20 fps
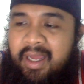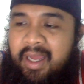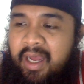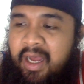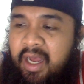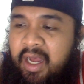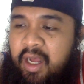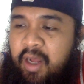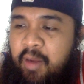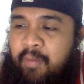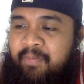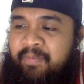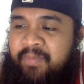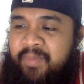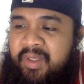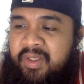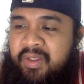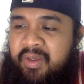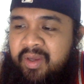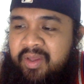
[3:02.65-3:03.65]

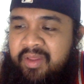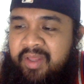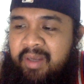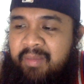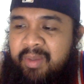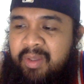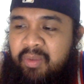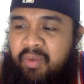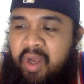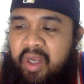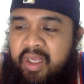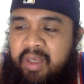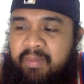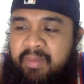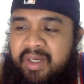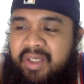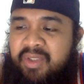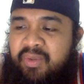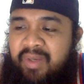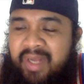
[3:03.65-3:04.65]
So I think Milwaukee
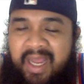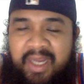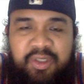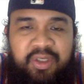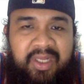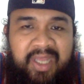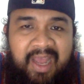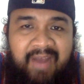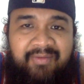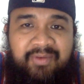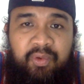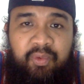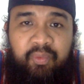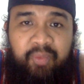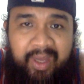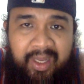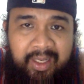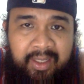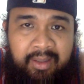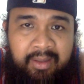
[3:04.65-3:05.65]
Bucks would actually have the
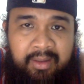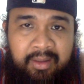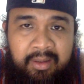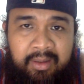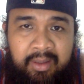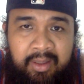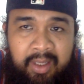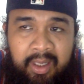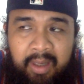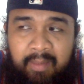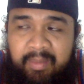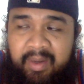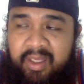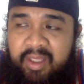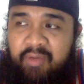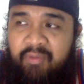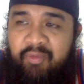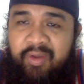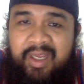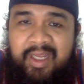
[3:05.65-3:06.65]
win,
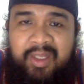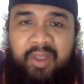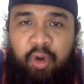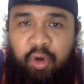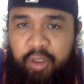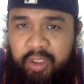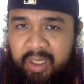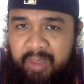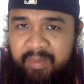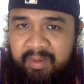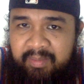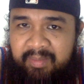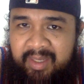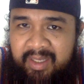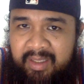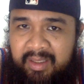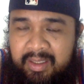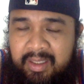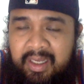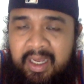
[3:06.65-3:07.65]
but if we can hold up a
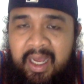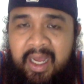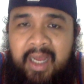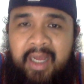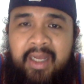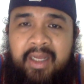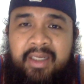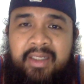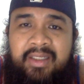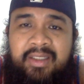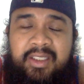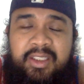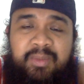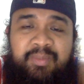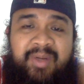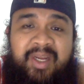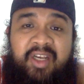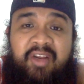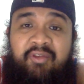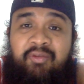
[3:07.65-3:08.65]
bit, the
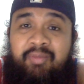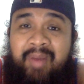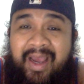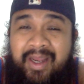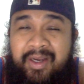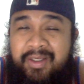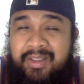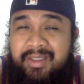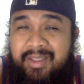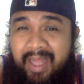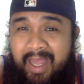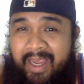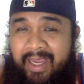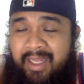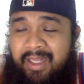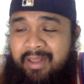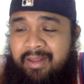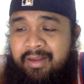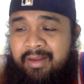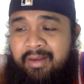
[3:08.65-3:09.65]
spread of
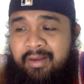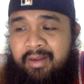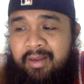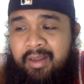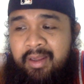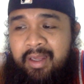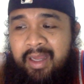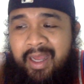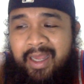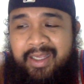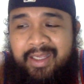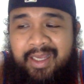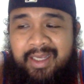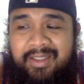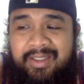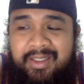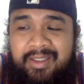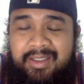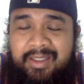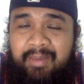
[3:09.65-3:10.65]
-9, I
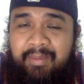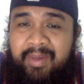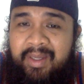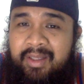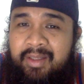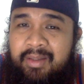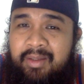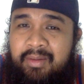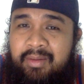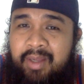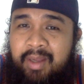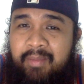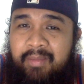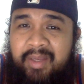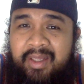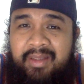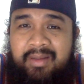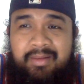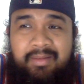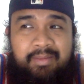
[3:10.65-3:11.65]
guess it's a
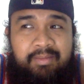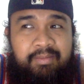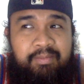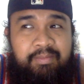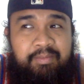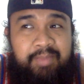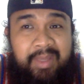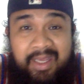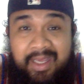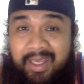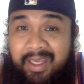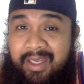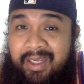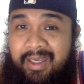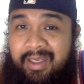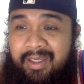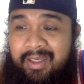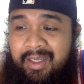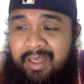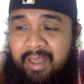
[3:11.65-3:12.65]
bit
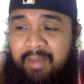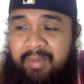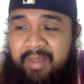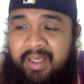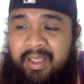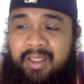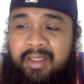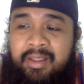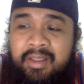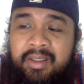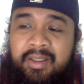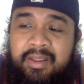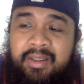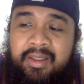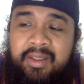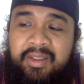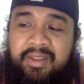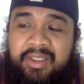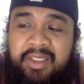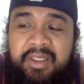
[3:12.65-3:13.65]
big. I mean,
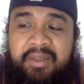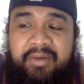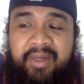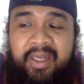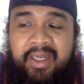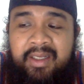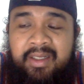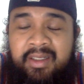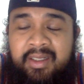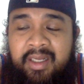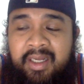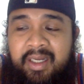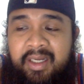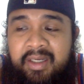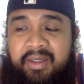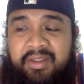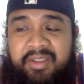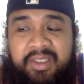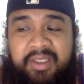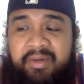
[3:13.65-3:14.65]
considering
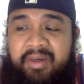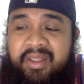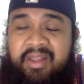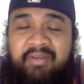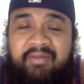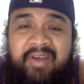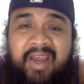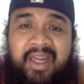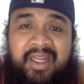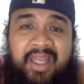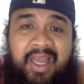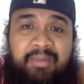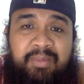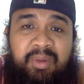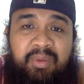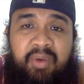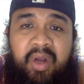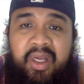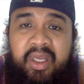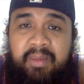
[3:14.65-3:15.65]
the fact that
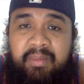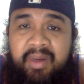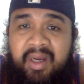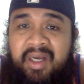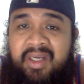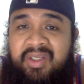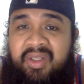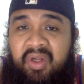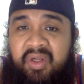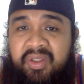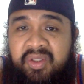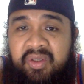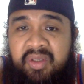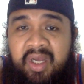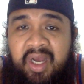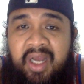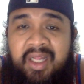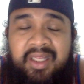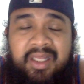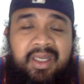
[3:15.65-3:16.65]
Milwaukee Bucks also
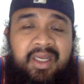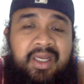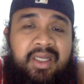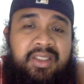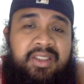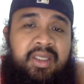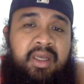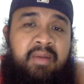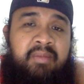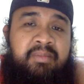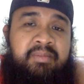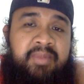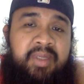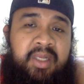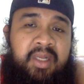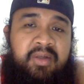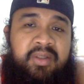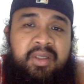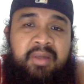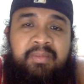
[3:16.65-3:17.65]
got some,
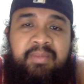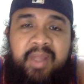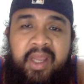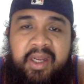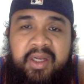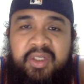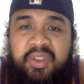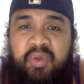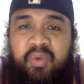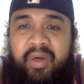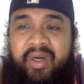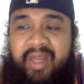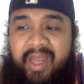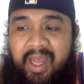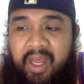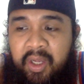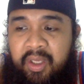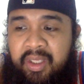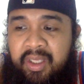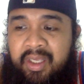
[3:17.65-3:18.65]
you know, some players who are
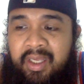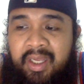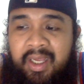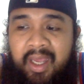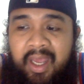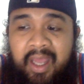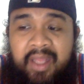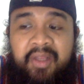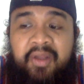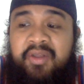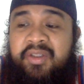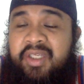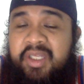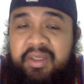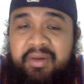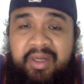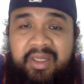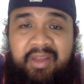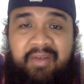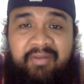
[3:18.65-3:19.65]
out, and
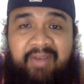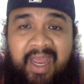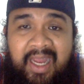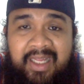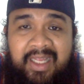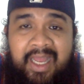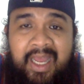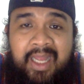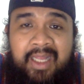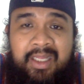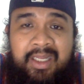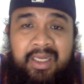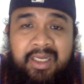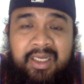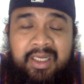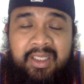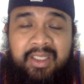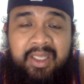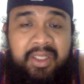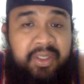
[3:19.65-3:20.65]
considering the fact that
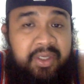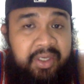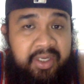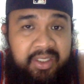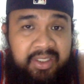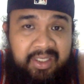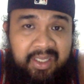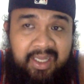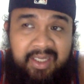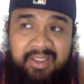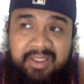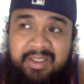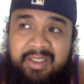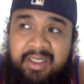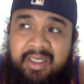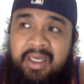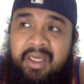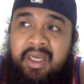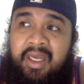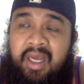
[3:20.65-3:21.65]
the New York Knicks
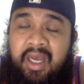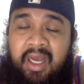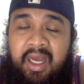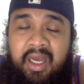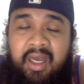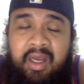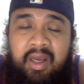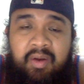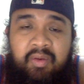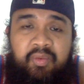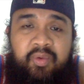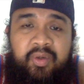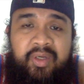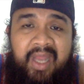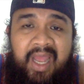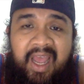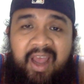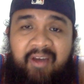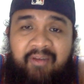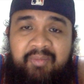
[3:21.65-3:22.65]

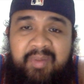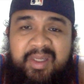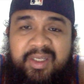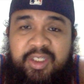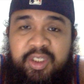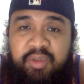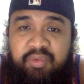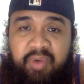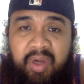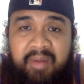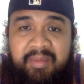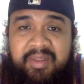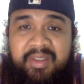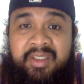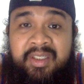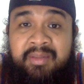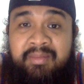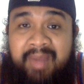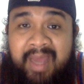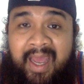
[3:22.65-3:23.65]
would have Mitchell
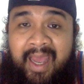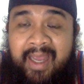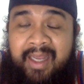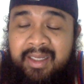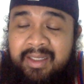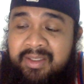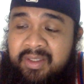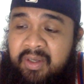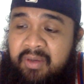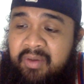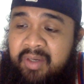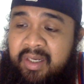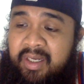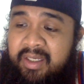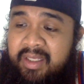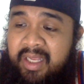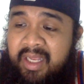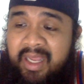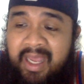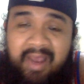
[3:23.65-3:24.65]
Robinson back,
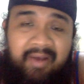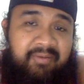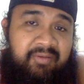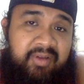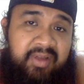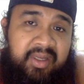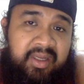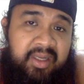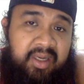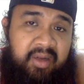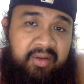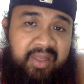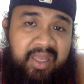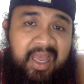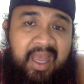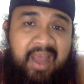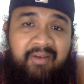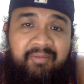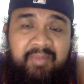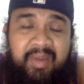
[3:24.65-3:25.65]
so they
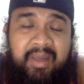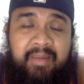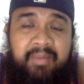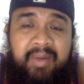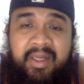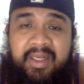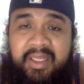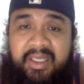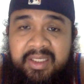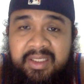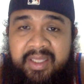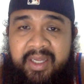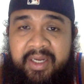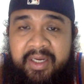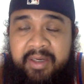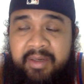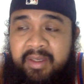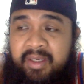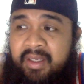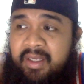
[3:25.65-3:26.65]
have big buddies there.